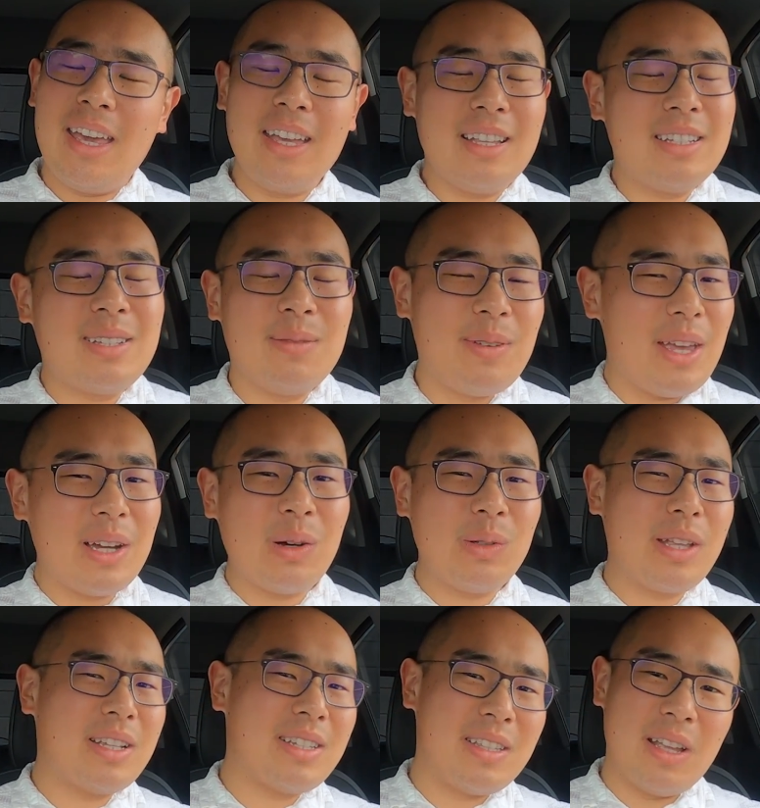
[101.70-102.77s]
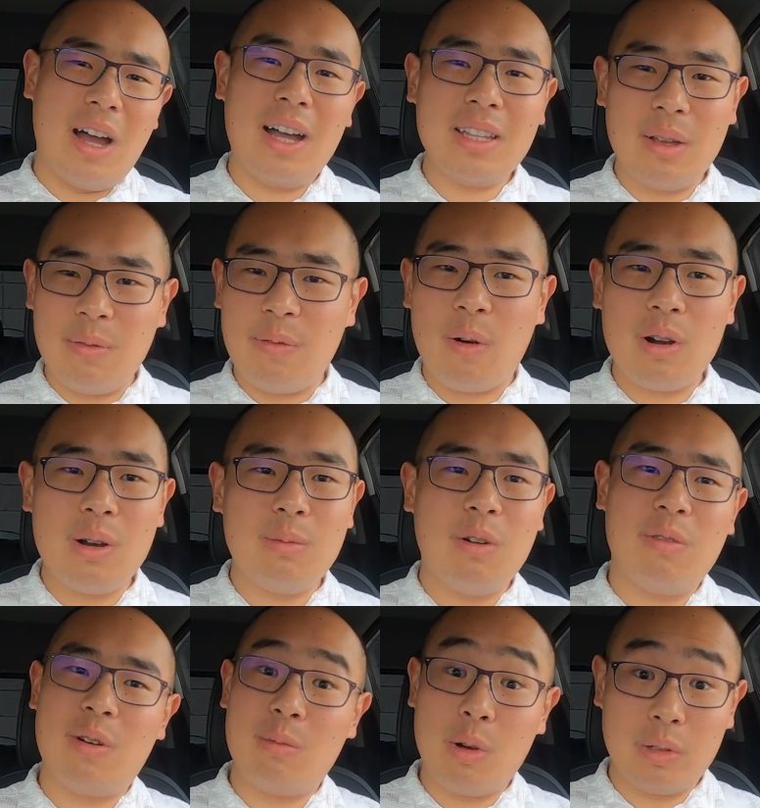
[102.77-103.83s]
it is a vehicle that's not
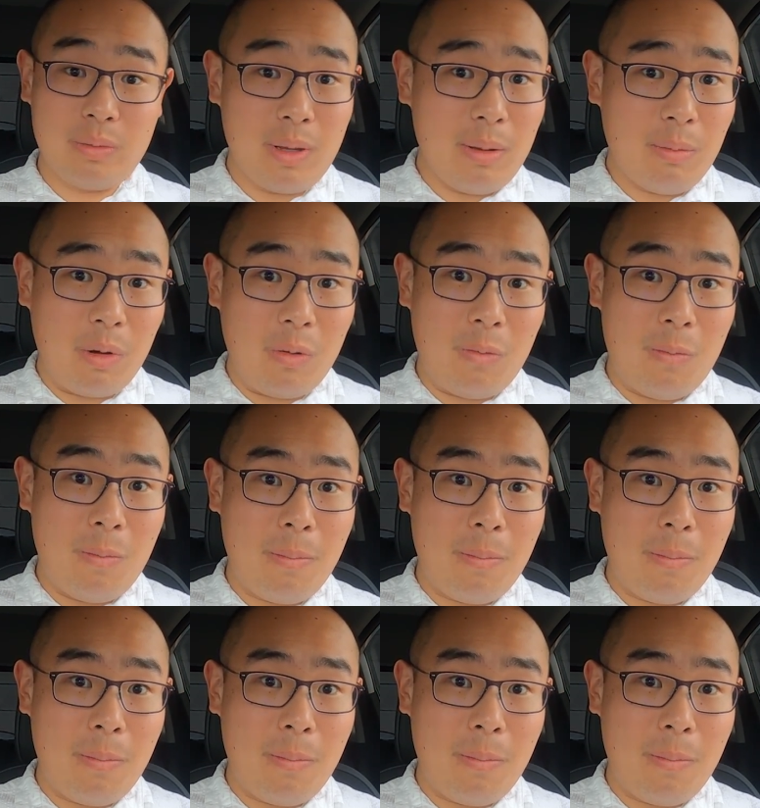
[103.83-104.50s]
affordable for most people.